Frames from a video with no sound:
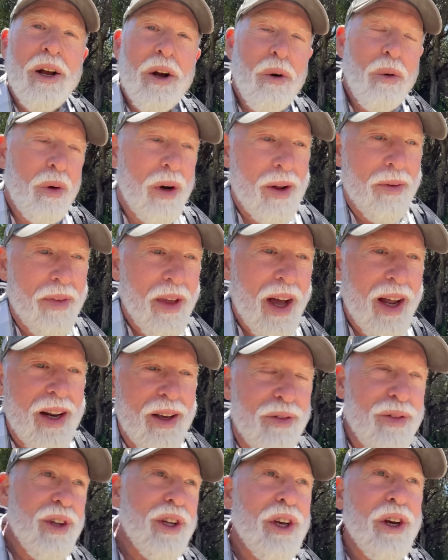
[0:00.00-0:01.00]
when I'm not
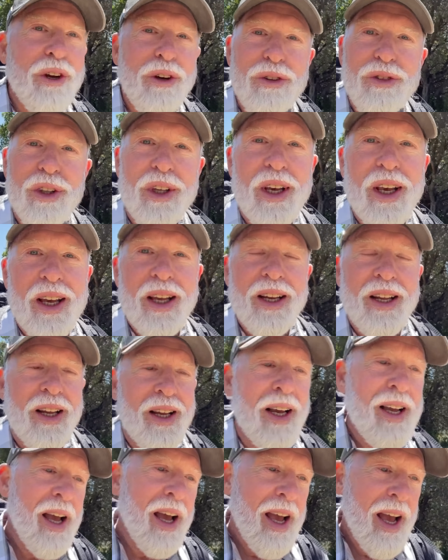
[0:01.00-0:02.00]
even using it?
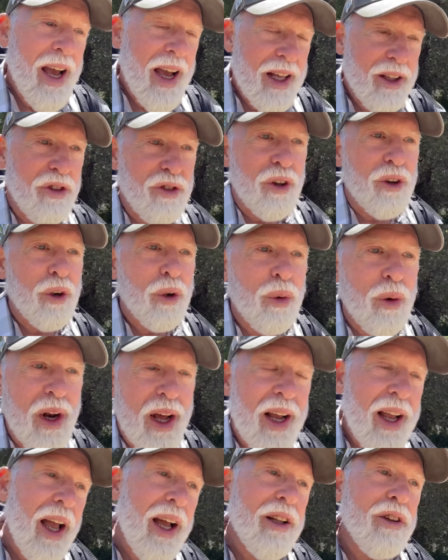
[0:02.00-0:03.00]
And so when I
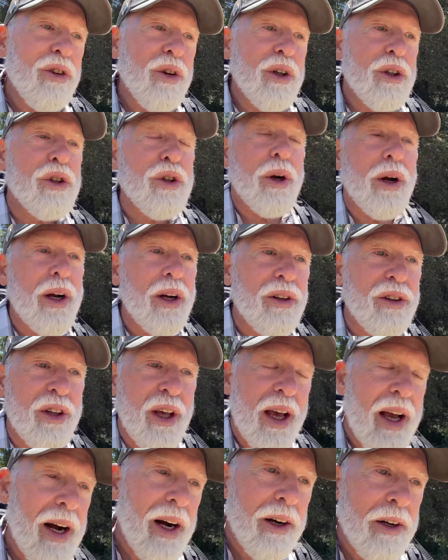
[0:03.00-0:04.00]
got to a trail
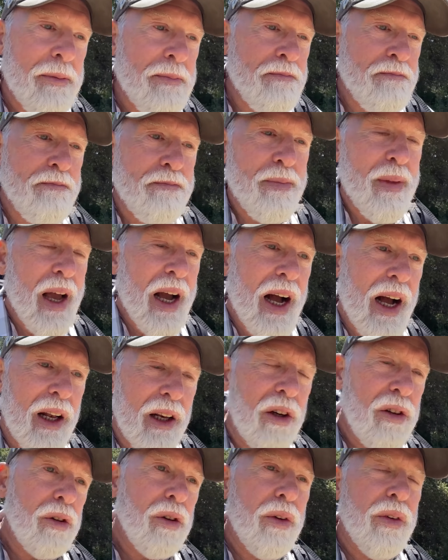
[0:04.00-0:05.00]
town, I
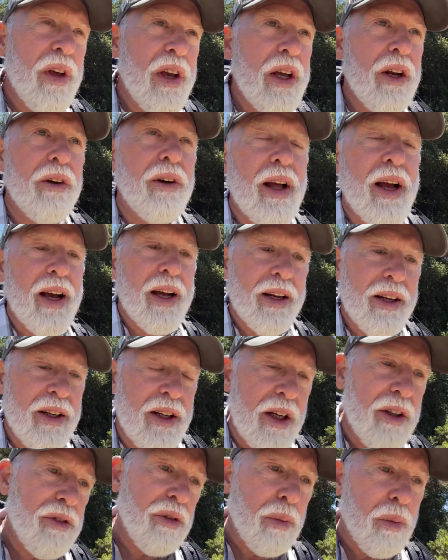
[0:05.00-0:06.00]
looked on the internet and
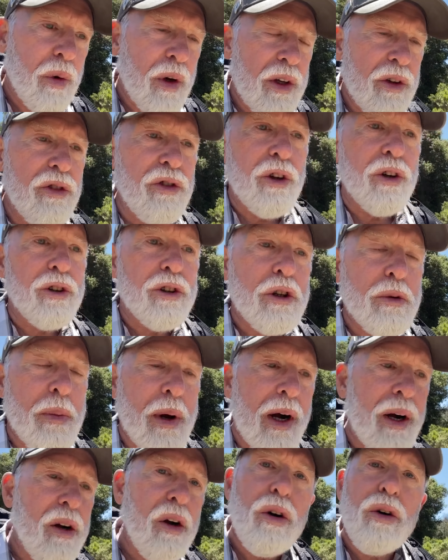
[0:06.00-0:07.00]
did some research
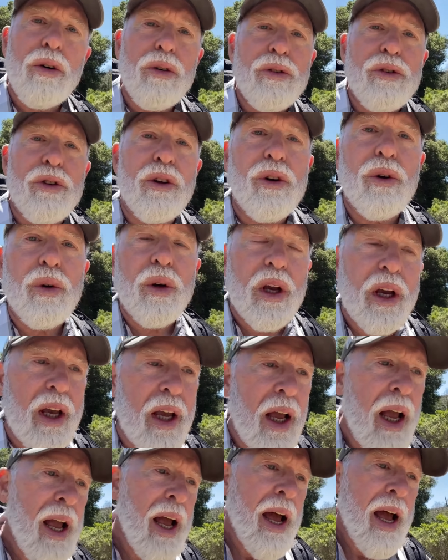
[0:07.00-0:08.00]
about cold soaking,
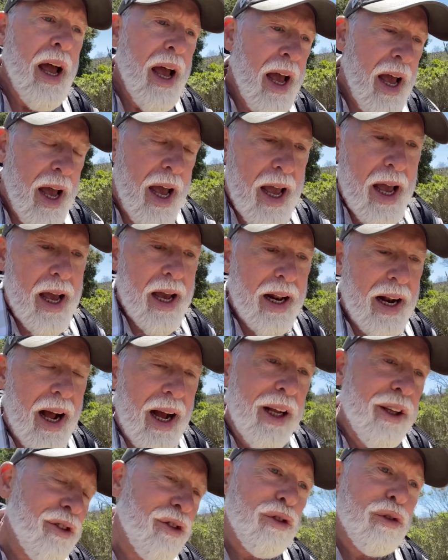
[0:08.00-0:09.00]
and I
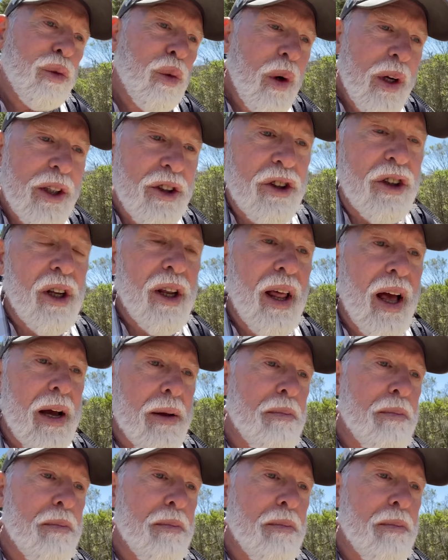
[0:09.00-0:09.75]
switched to that